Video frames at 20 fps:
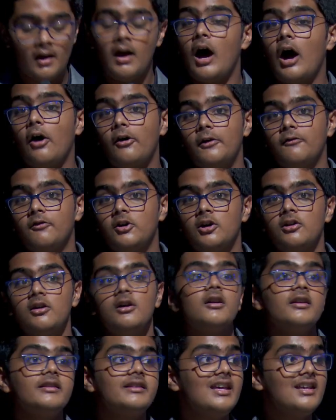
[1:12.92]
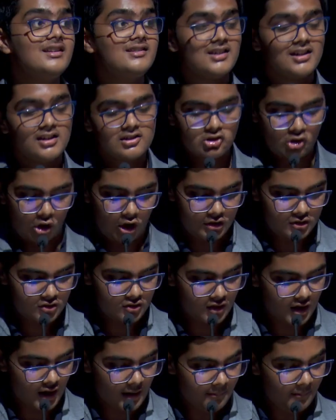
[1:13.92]
However, these years
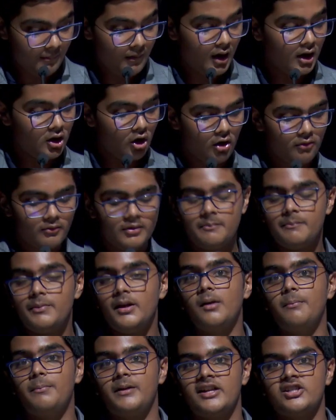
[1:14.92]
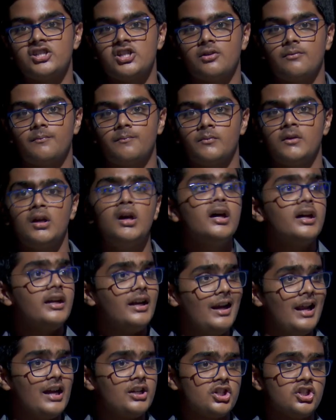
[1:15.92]
also come along with peer pressure,
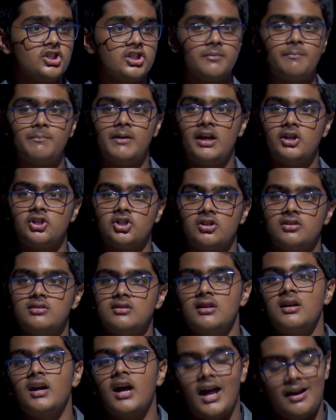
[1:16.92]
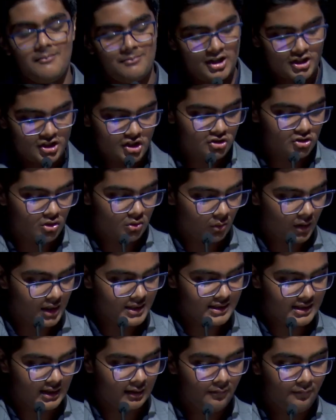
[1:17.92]
relationship pressures, and pressures on
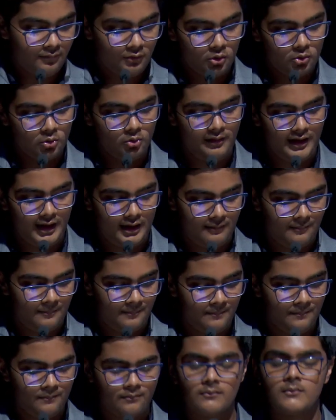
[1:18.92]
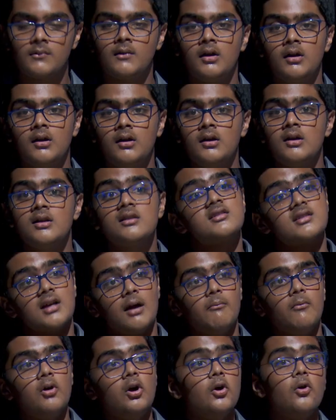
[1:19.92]
oneself to do well.
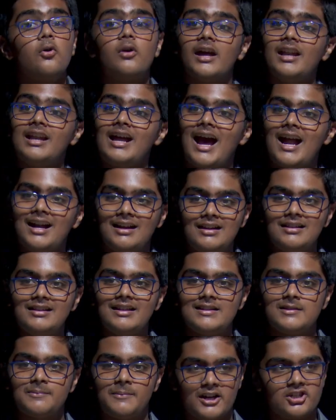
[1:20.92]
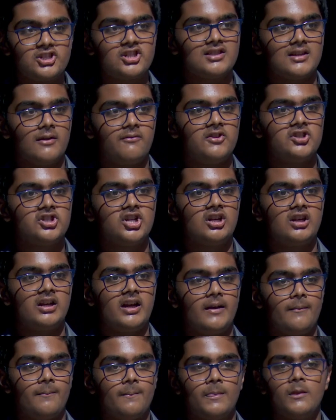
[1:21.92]
Some who can handle these pressures
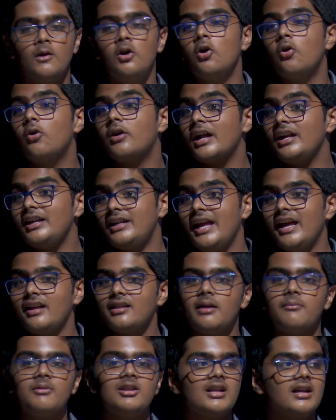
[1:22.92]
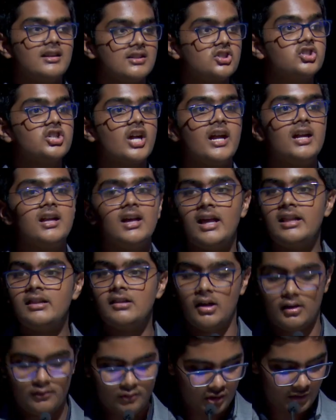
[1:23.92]
efficiently, who can take them in their stride and
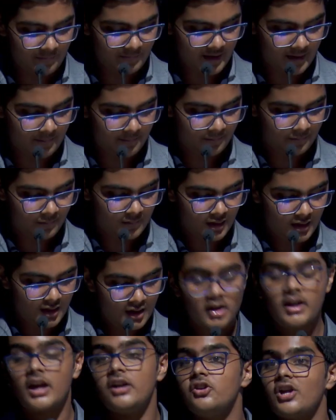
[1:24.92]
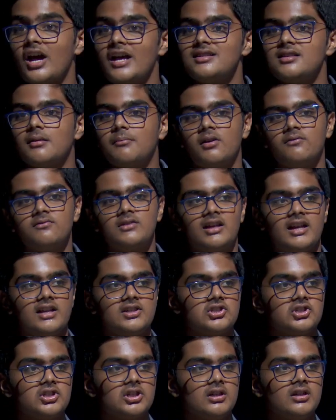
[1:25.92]
learn from them, can rise above the
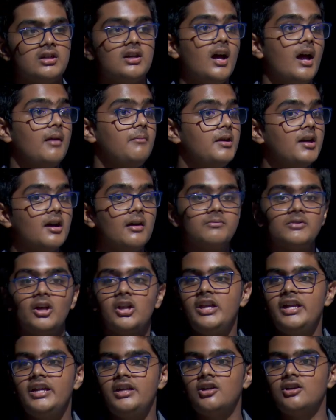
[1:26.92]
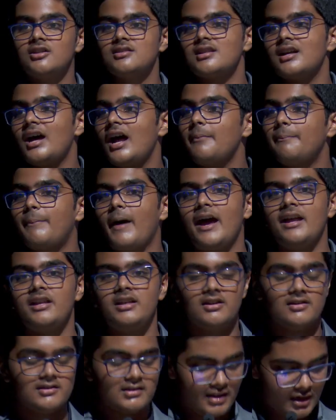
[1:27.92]
rest and become the leaders and
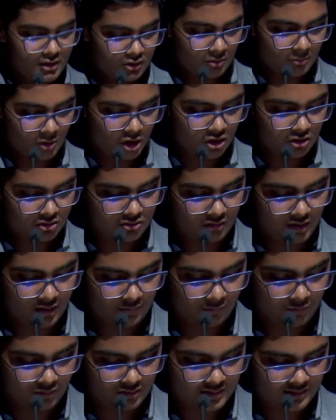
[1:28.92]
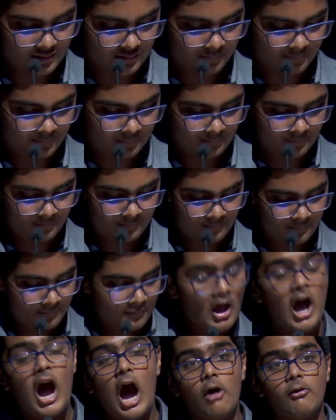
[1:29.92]
pioneers in tomorrow's workforce.
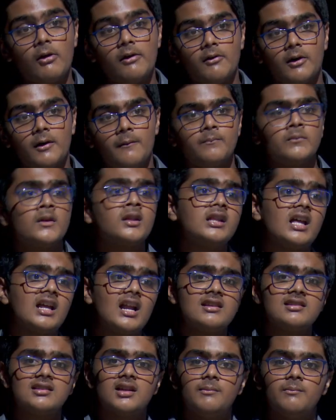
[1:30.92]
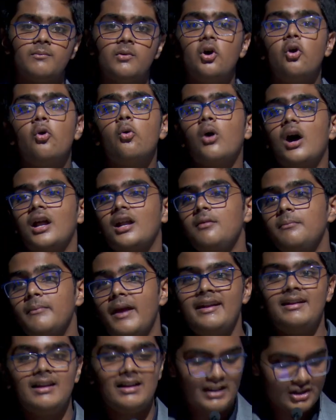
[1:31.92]
However, there are some who aren't
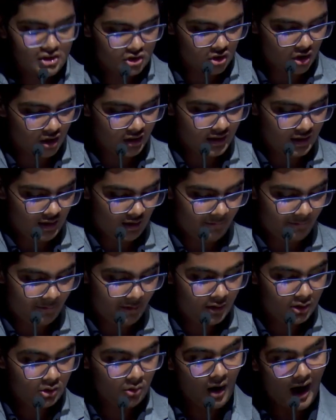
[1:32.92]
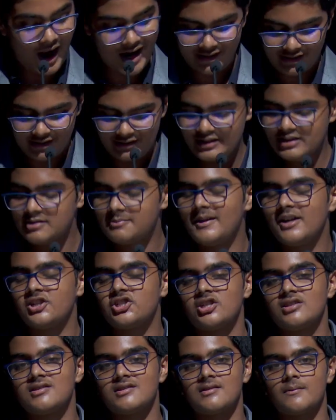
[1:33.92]
mentally strong enough to handle these
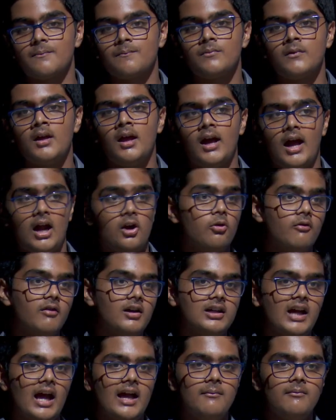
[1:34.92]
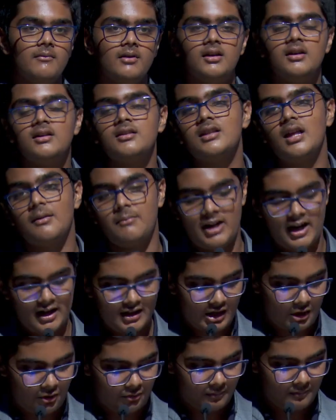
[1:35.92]
pressures, and over time, they
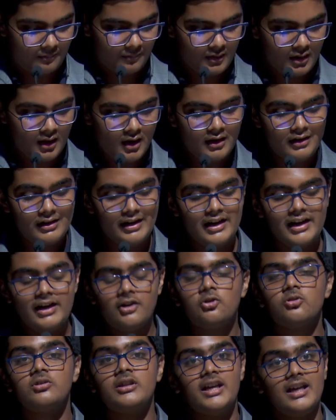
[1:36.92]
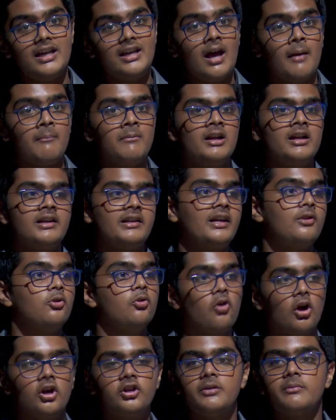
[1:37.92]
break down, leading to the inability to
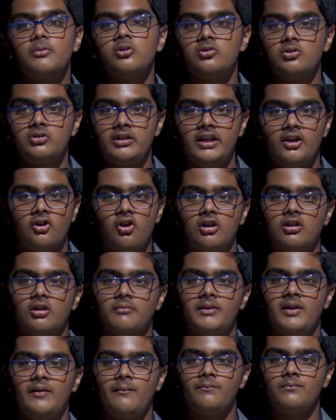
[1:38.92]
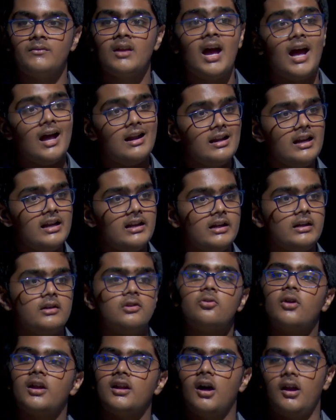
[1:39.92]
contribute to the economy and
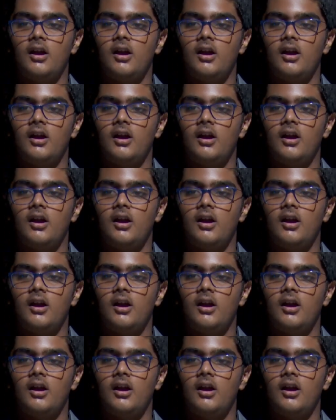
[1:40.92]
leading to an